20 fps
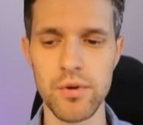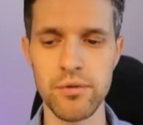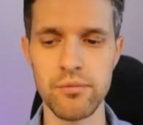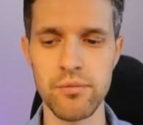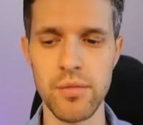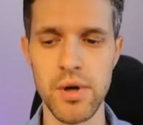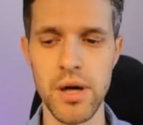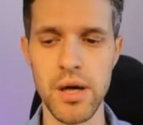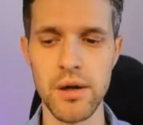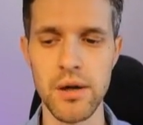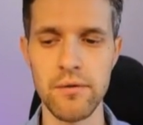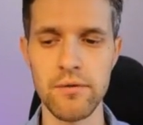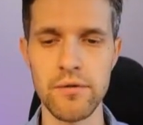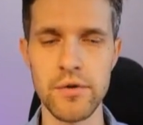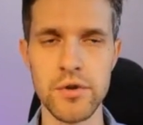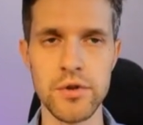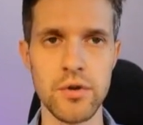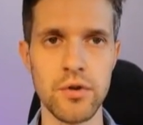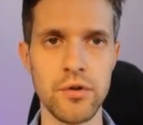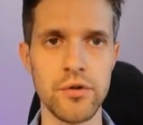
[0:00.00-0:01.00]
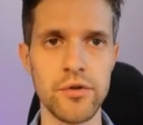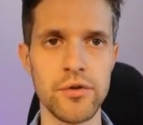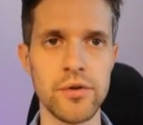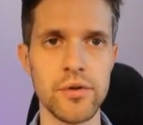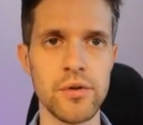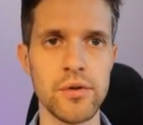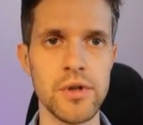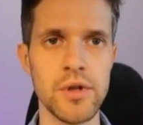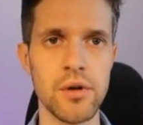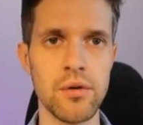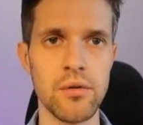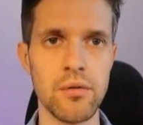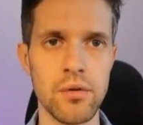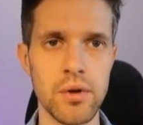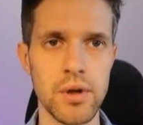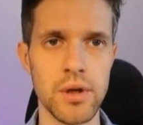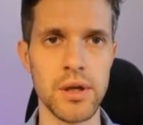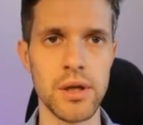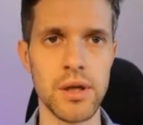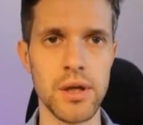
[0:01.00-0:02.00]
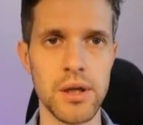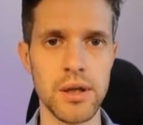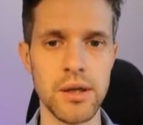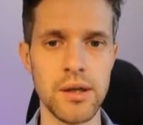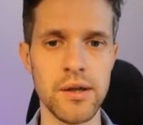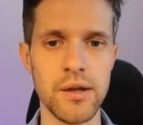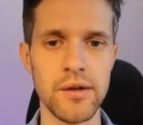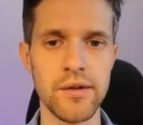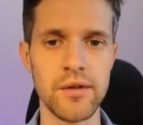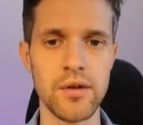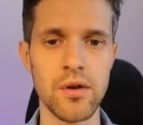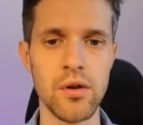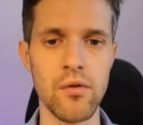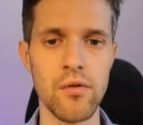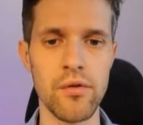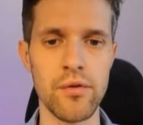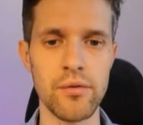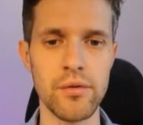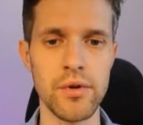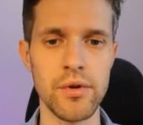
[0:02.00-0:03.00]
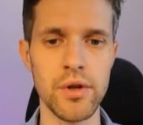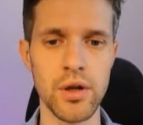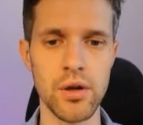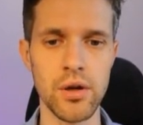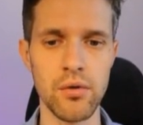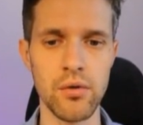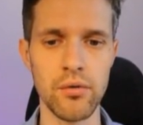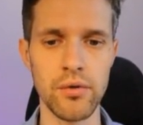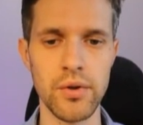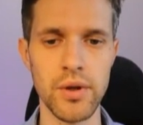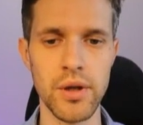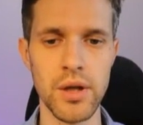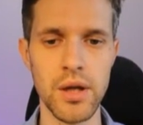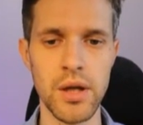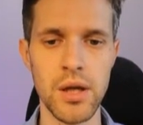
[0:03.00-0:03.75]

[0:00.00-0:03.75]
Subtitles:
my Visual Studio and let's go through the code.